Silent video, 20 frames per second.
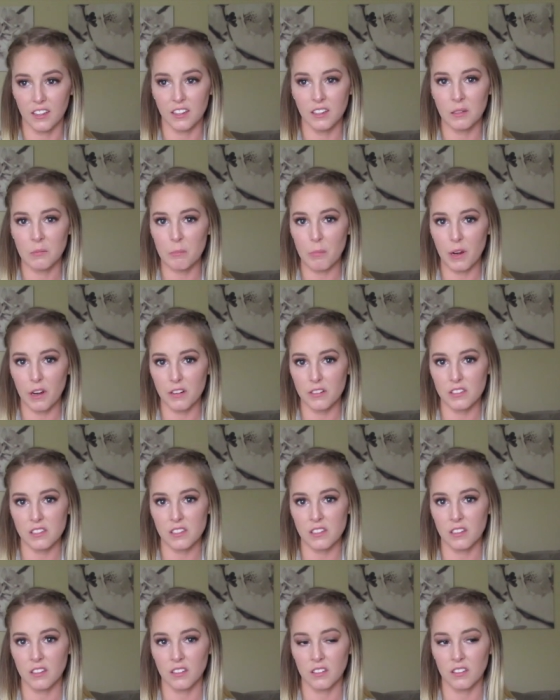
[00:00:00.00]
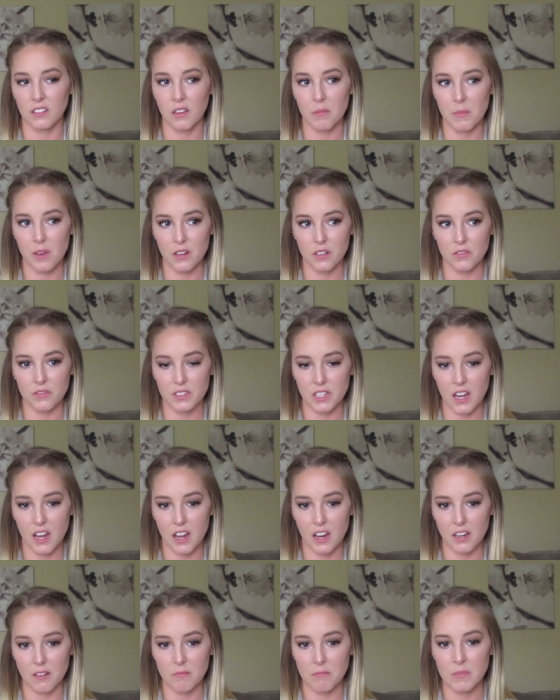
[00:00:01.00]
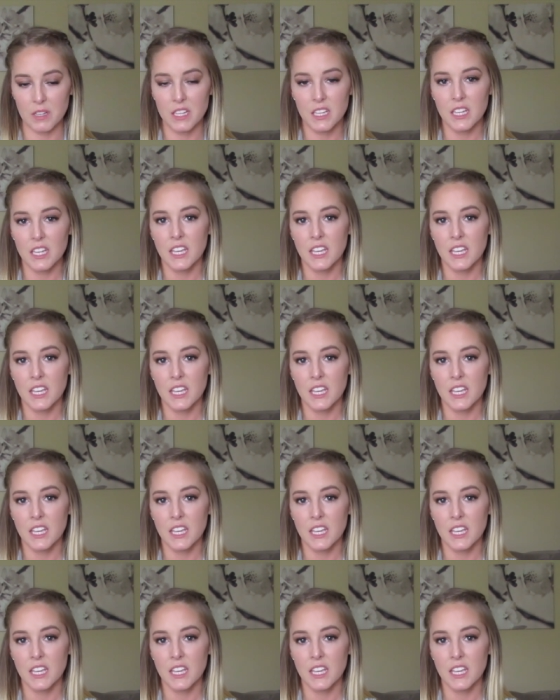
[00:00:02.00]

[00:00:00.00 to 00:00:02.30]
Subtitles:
an embarrassing amount of time.